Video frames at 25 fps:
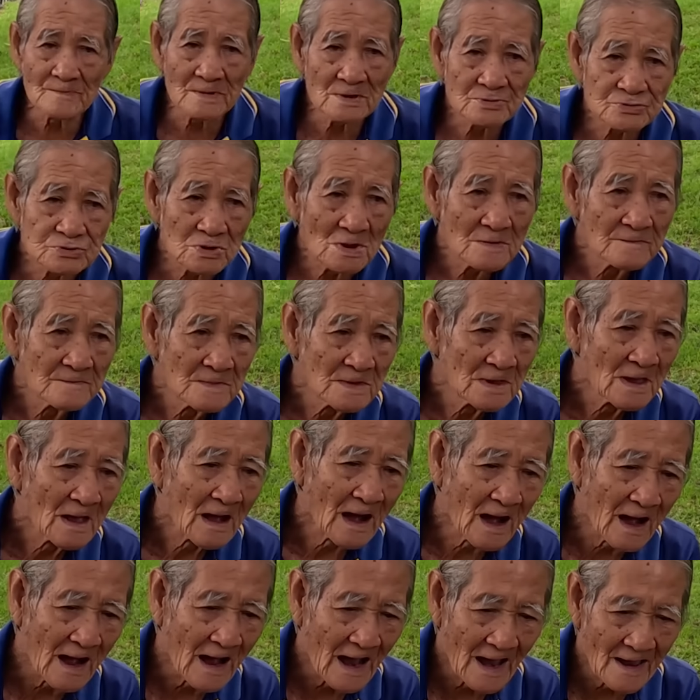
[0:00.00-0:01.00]
is your name?
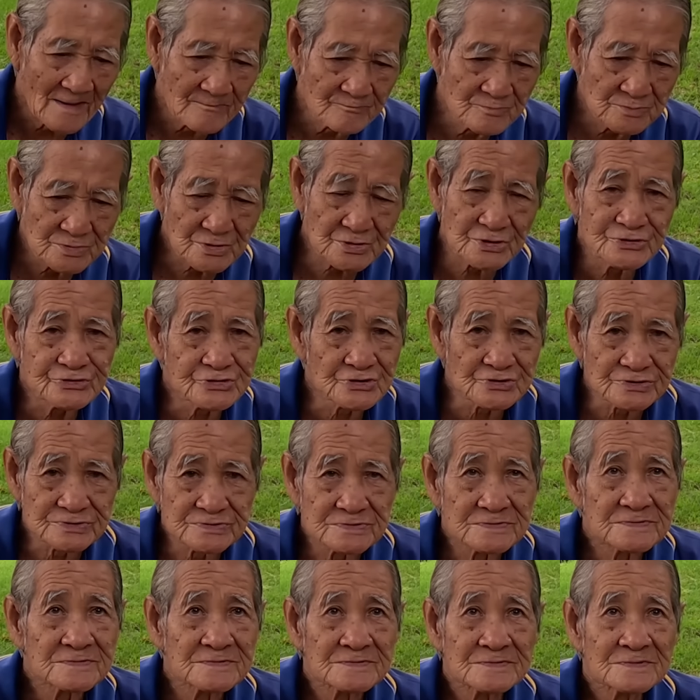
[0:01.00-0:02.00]
Uh, I'm Richard.
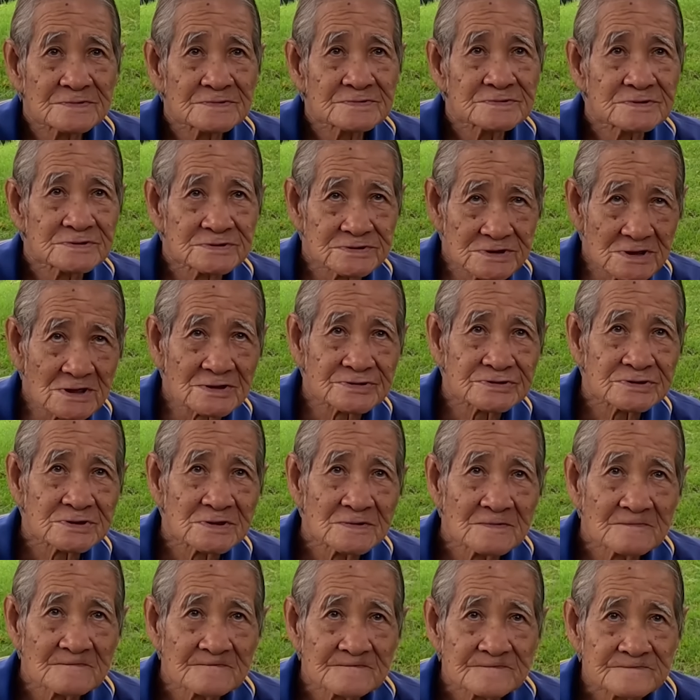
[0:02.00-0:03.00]
Richard? Yes.
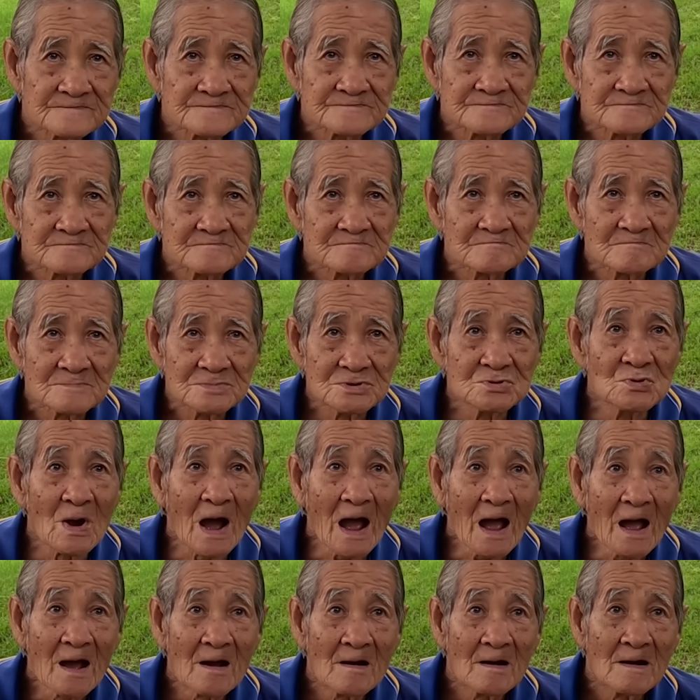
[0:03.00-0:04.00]
Marco. You
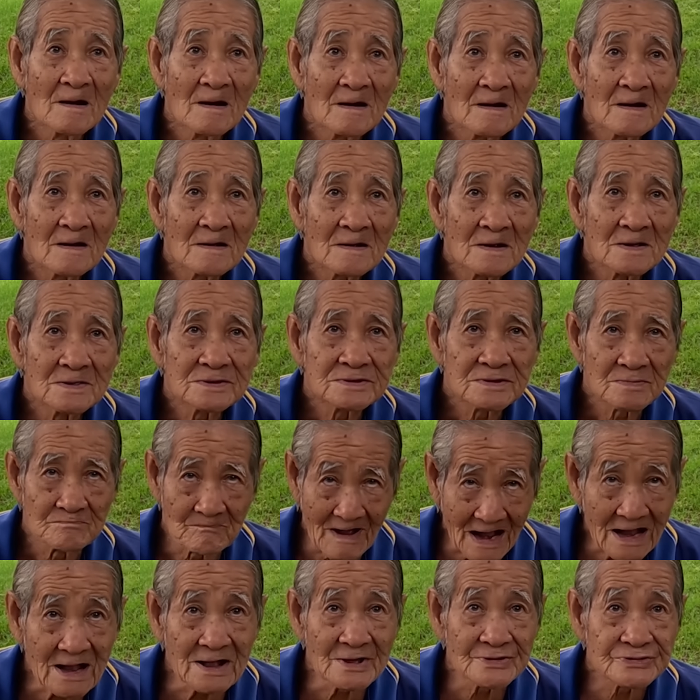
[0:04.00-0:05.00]
are? Marco.
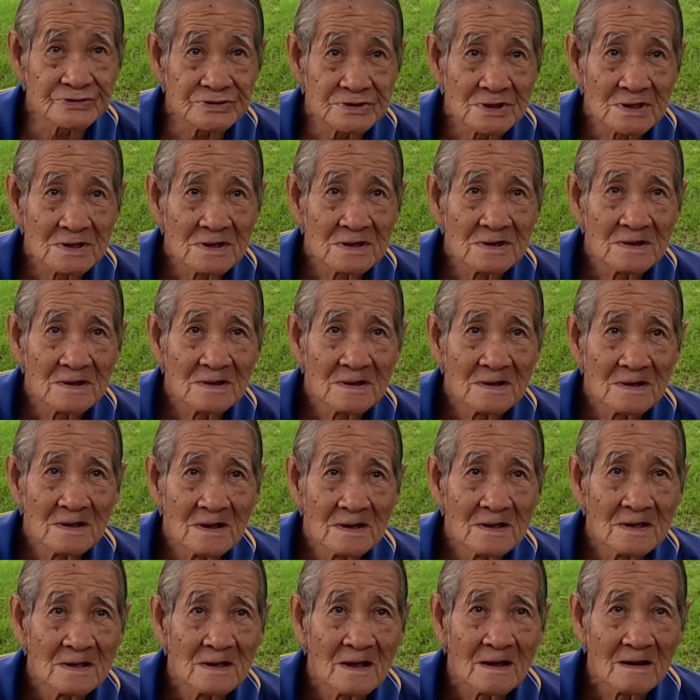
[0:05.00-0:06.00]
Marcus.
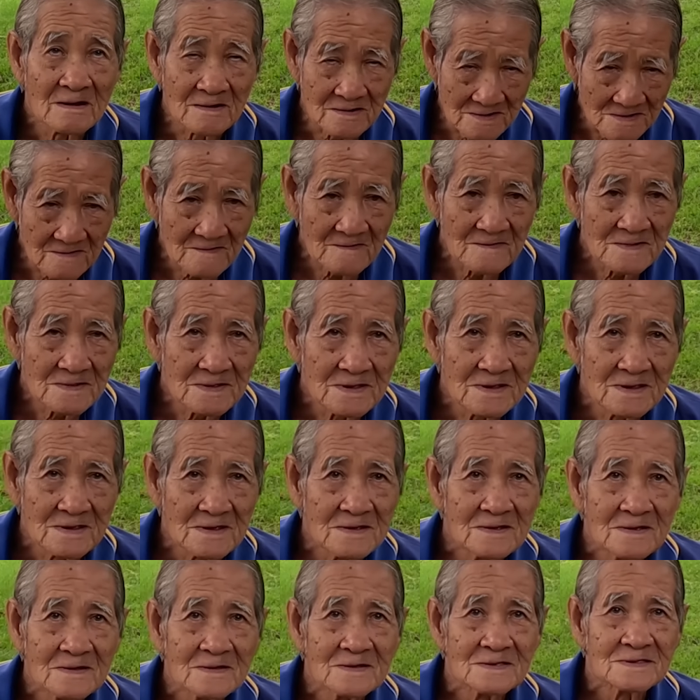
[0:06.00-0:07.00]
Yeah, Marcus,
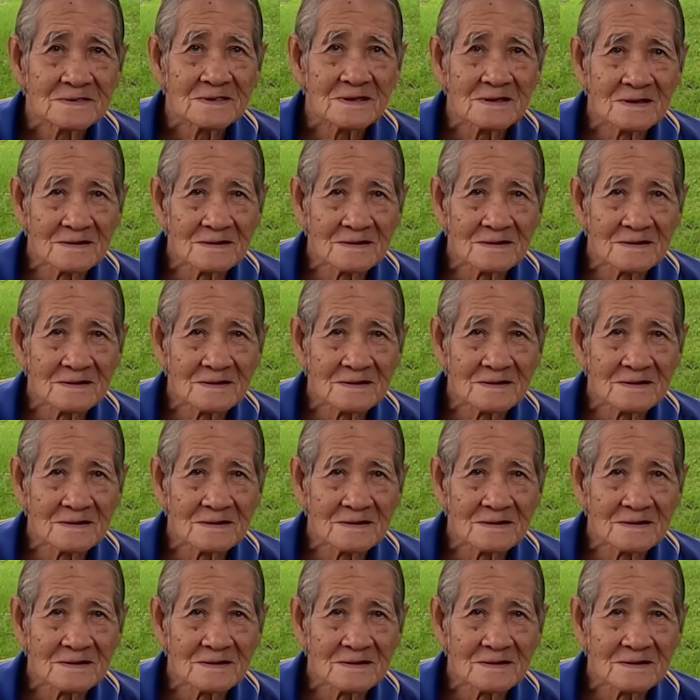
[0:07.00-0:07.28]
Marco.